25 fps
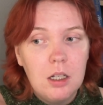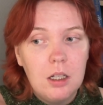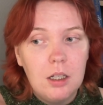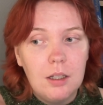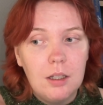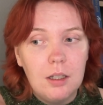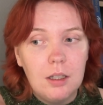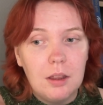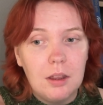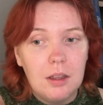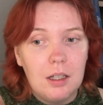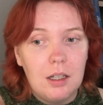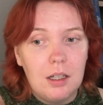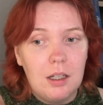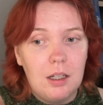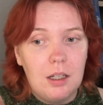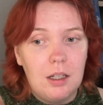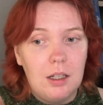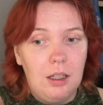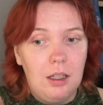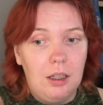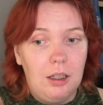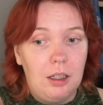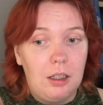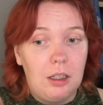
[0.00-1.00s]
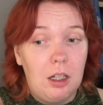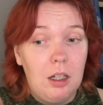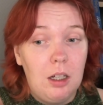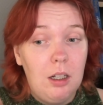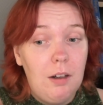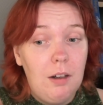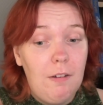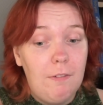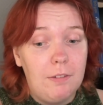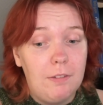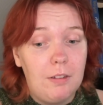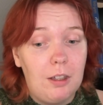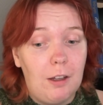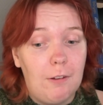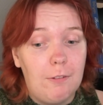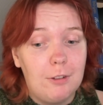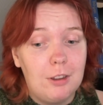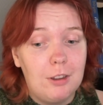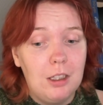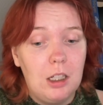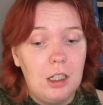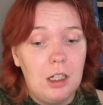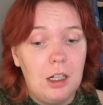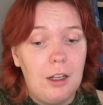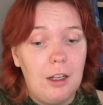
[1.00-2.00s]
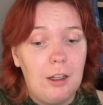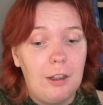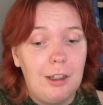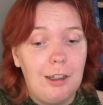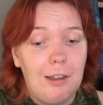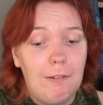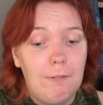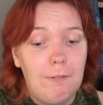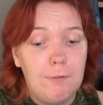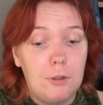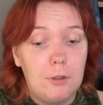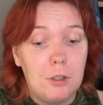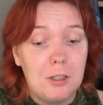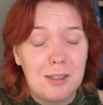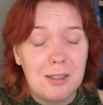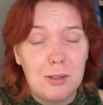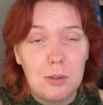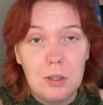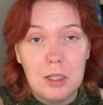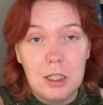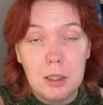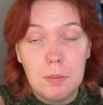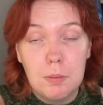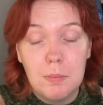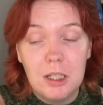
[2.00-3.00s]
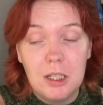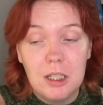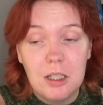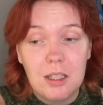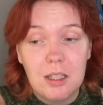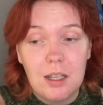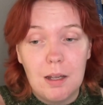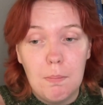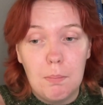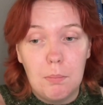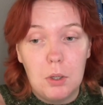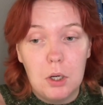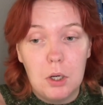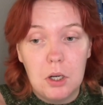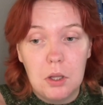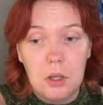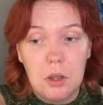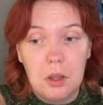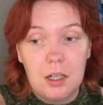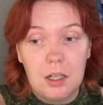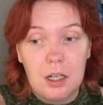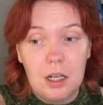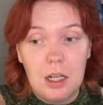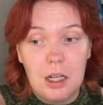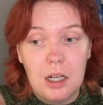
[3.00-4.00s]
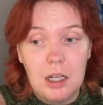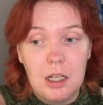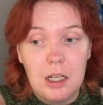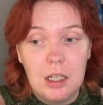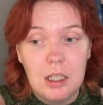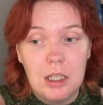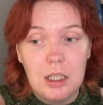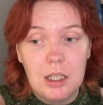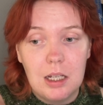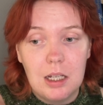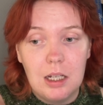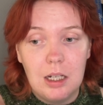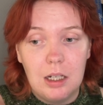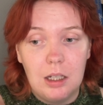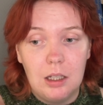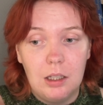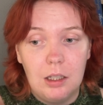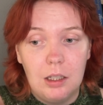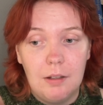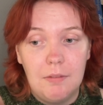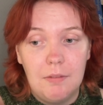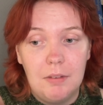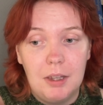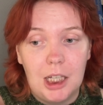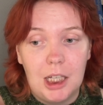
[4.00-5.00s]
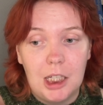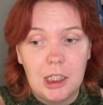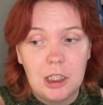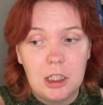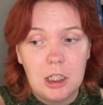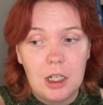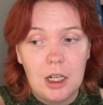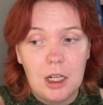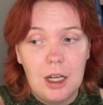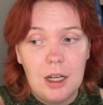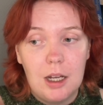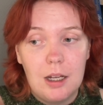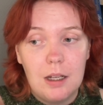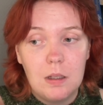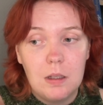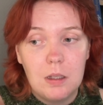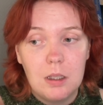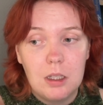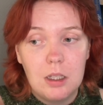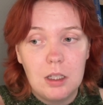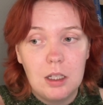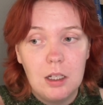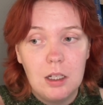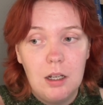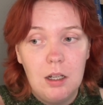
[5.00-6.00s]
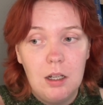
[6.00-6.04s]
And then a ton of gift knitting for Christmas and birthdays and all of that jazz.